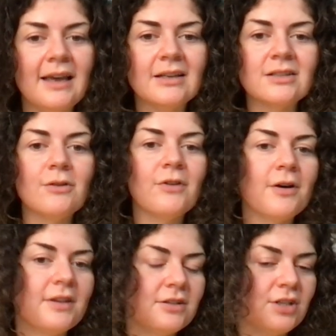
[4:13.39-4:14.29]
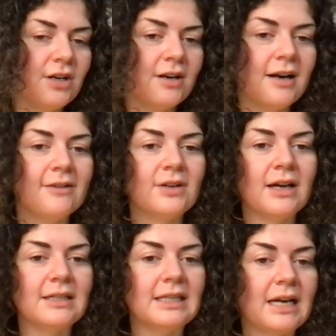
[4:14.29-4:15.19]
So far this year, I've
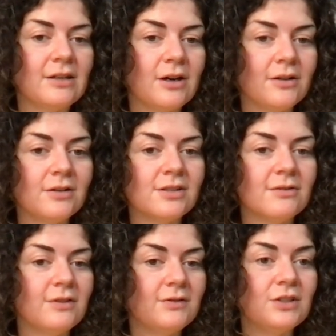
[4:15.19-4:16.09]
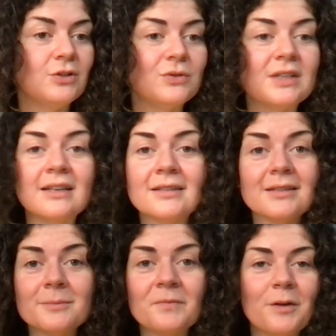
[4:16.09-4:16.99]
gotten $9.52
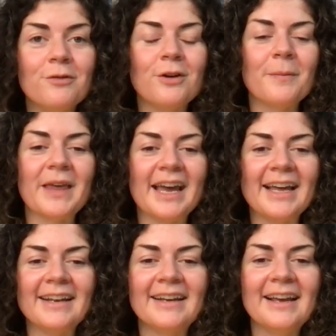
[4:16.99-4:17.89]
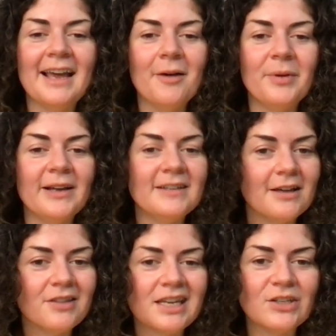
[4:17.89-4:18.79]
from that, but
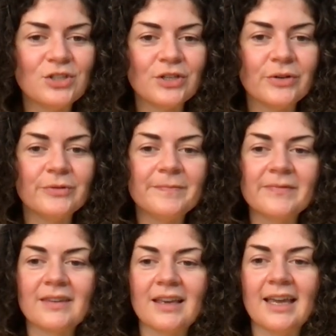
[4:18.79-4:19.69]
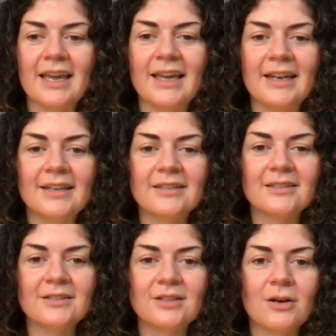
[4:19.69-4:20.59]
nothing in June. And
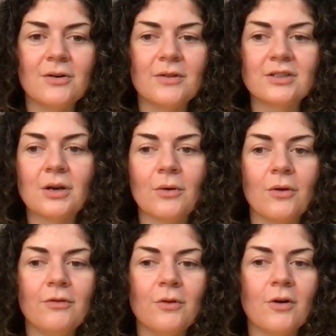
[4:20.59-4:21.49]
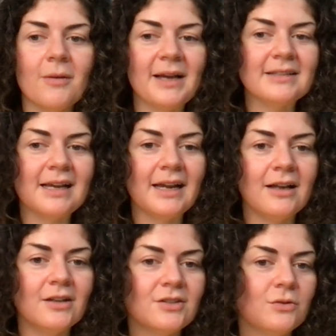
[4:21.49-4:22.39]
so the total for my side
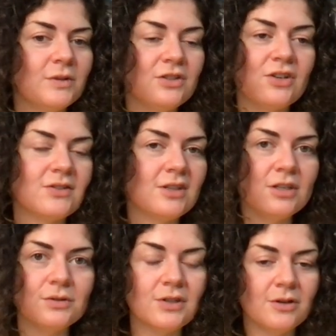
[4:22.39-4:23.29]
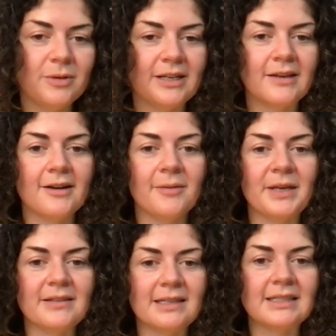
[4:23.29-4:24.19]
hustle was just the YouTube income
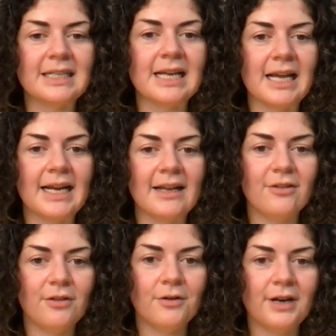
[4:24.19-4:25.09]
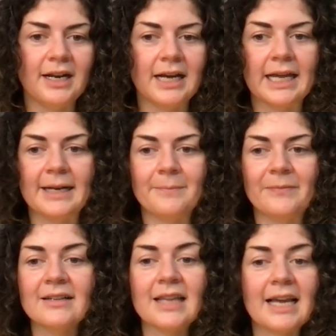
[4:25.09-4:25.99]
at $69.39.
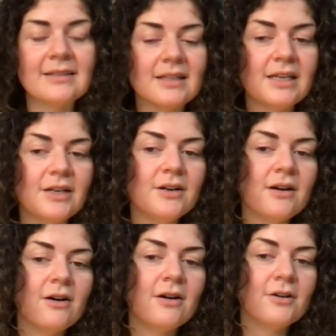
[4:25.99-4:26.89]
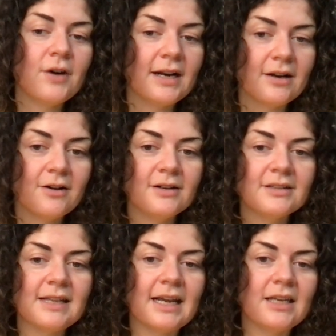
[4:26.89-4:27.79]
Lastly here are credit
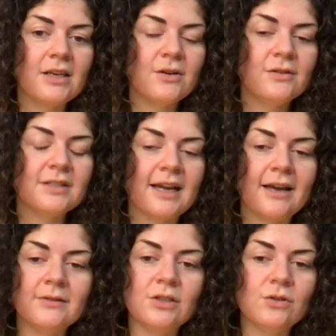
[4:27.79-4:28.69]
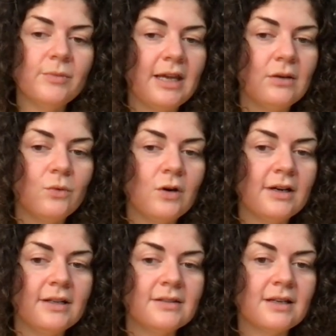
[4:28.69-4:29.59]
cards that I use. I have two main
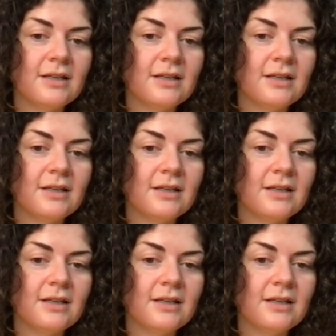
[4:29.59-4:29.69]
ones.